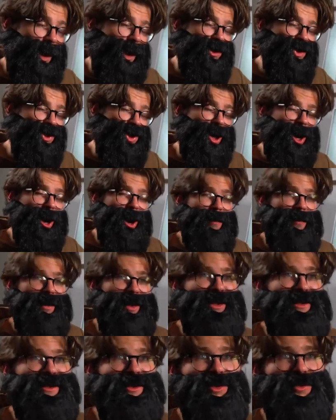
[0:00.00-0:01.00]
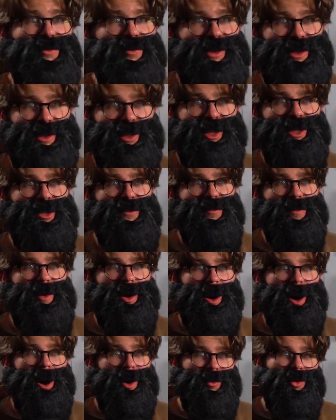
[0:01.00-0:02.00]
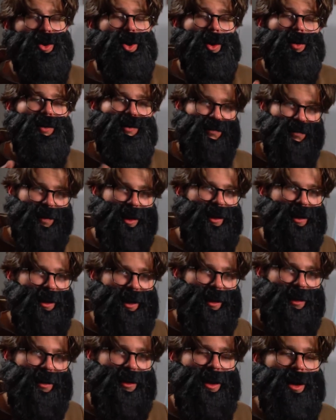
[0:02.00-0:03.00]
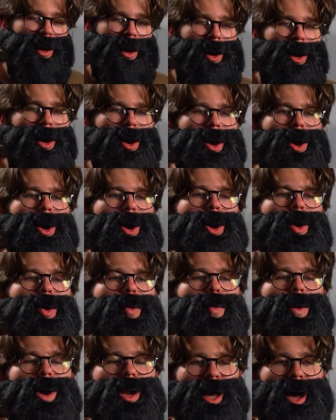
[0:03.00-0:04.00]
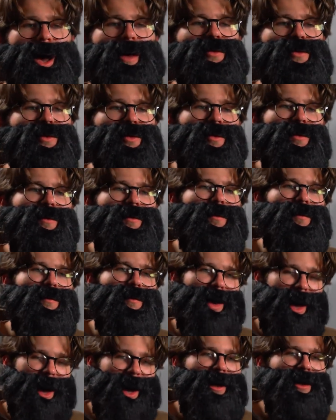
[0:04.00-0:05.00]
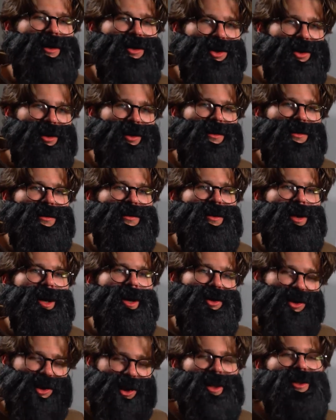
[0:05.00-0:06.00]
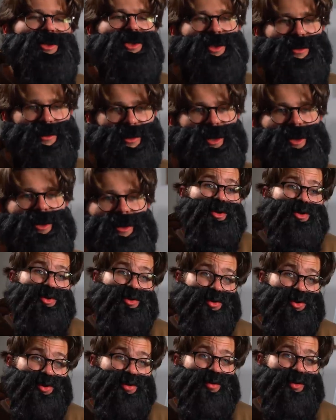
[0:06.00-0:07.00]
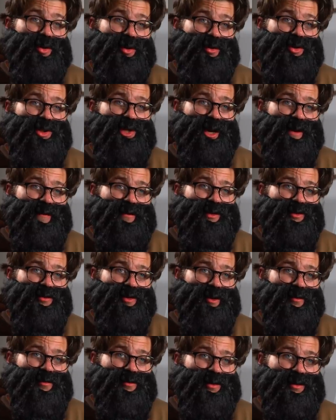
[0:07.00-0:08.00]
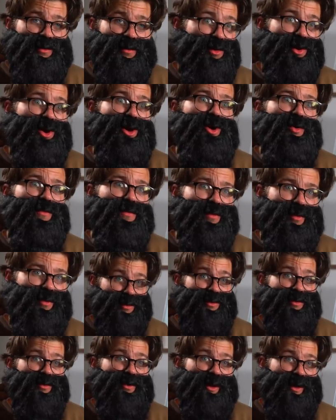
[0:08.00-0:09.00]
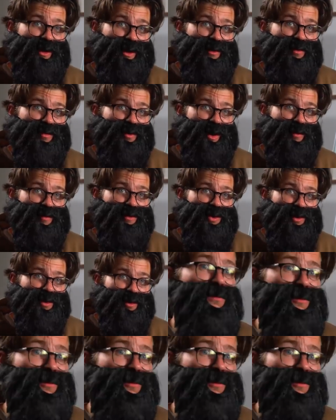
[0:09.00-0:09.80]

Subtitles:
job is to keep our code running while other packages are changing theirs. Should you learn JavaScript? Nope. Is there any other option?